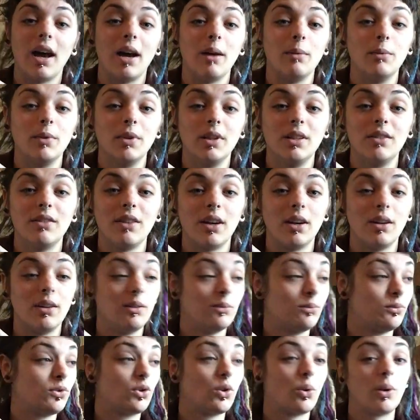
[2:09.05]
I believe,
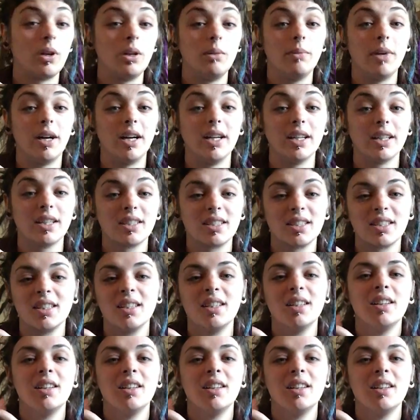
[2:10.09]
$20,